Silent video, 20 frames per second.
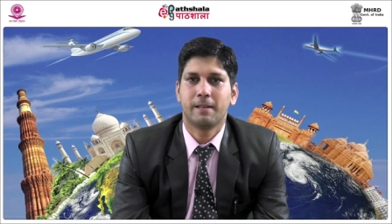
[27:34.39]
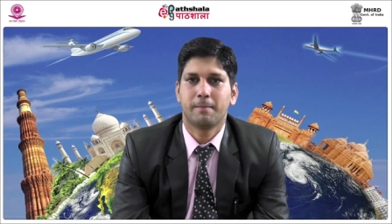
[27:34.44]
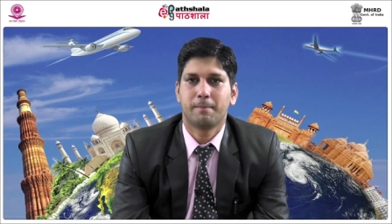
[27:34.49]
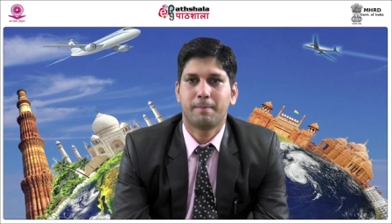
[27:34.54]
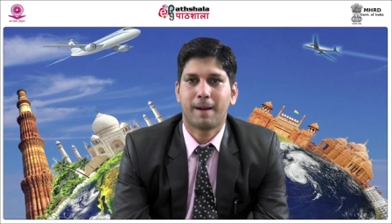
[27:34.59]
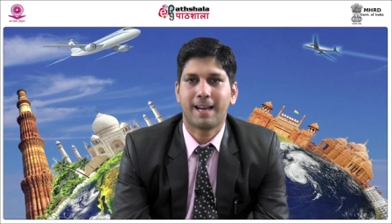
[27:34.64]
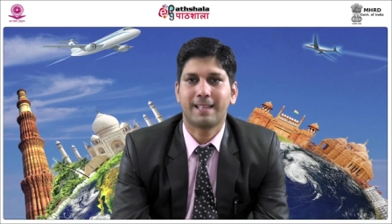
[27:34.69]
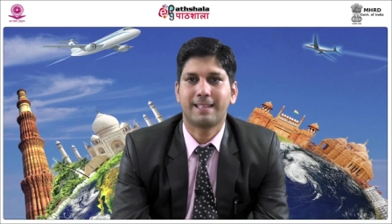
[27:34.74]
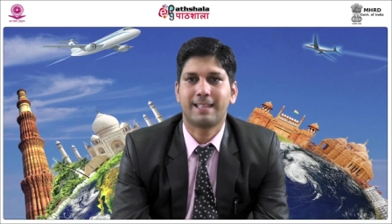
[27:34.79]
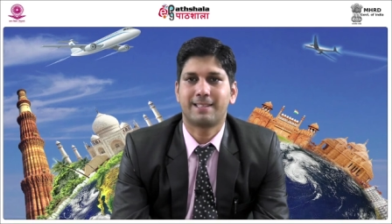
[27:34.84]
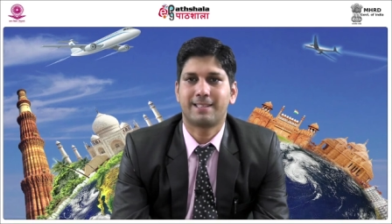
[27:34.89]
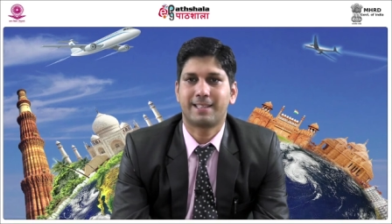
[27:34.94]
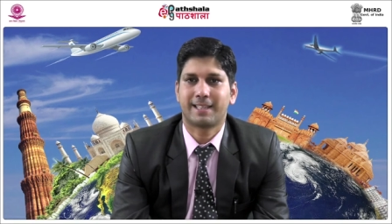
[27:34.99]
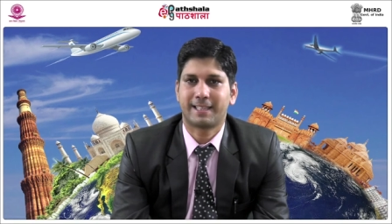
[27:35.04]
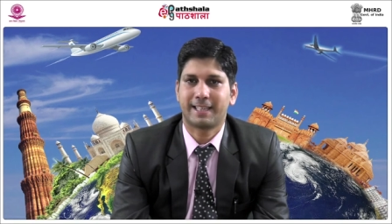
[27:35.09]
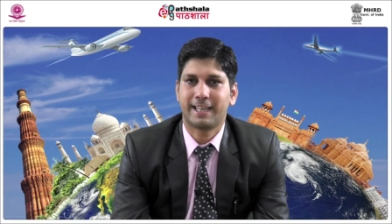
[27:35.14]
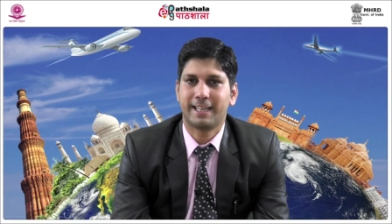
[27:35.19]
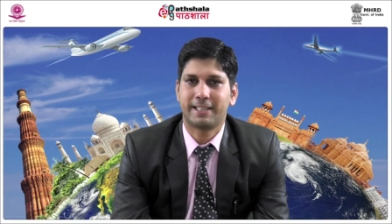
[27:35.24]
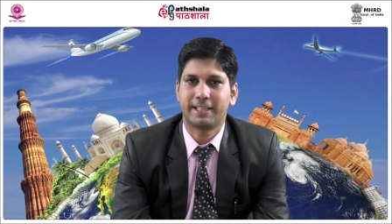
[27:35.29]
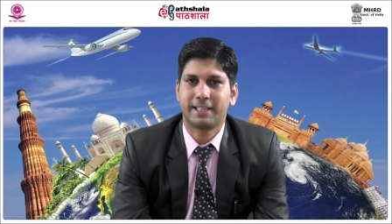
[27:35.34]
by the
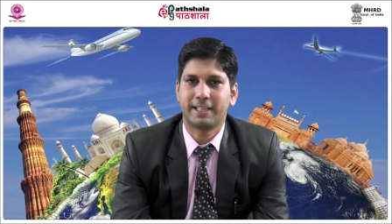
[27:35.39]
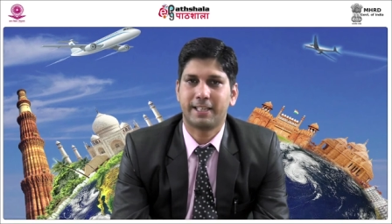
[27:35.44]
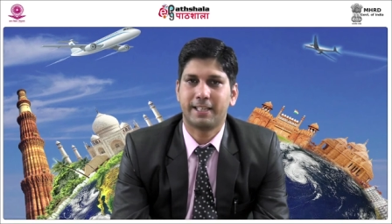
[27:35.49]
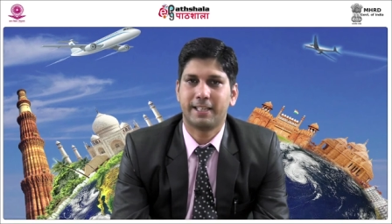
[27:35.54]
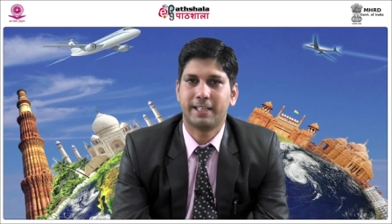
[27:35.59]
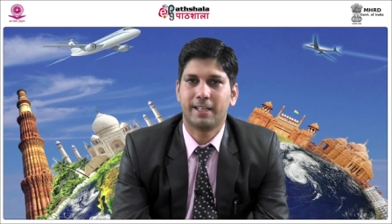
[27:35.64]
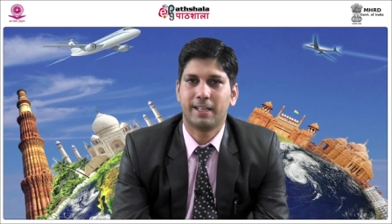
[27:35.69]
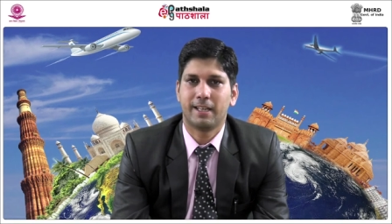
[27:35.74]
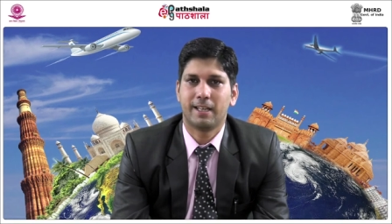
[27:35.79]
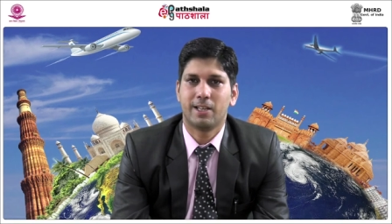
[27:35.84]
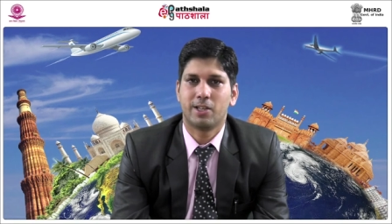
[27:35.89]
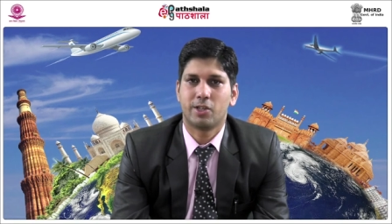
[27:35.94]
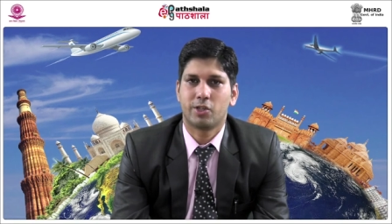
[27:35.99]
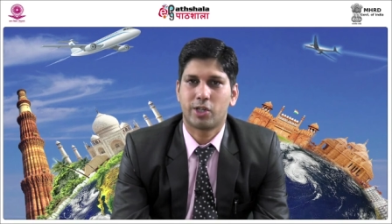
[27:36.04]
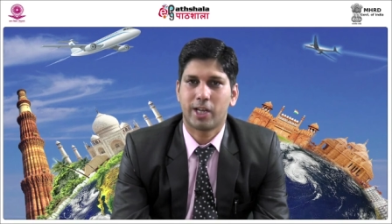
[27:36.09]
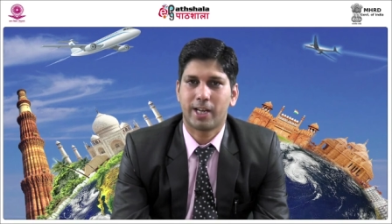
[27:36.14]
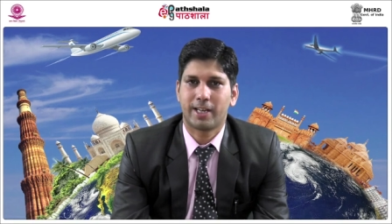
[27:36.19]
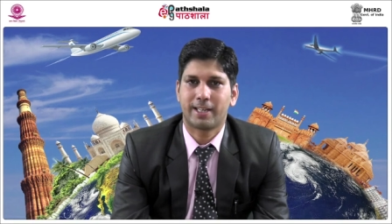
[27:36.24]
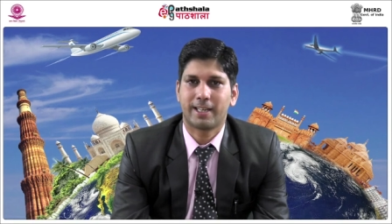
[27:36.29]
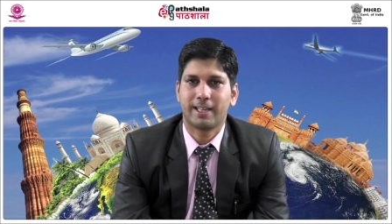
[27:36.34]
Secretary
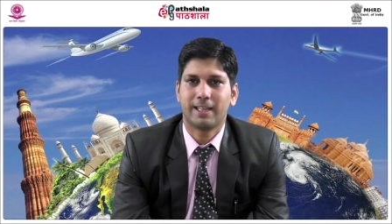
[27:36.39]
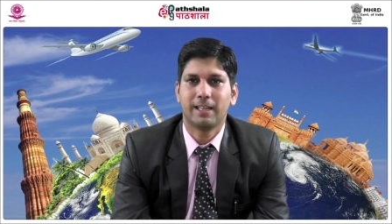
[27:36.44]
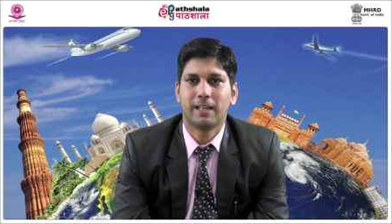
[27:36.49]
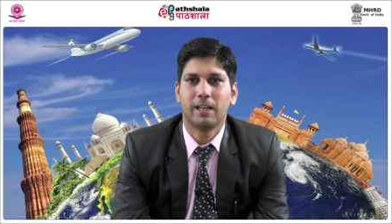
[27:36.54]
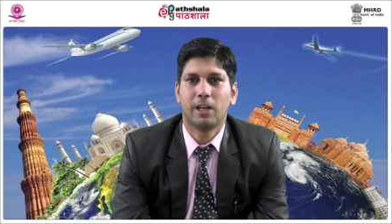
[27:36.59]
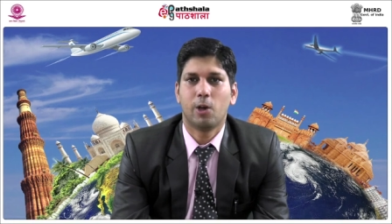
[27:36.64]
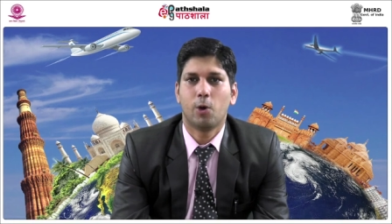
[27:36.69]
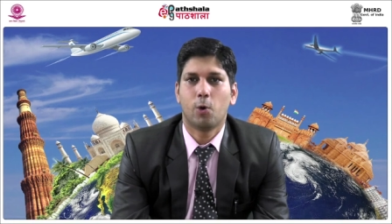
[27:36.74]
General,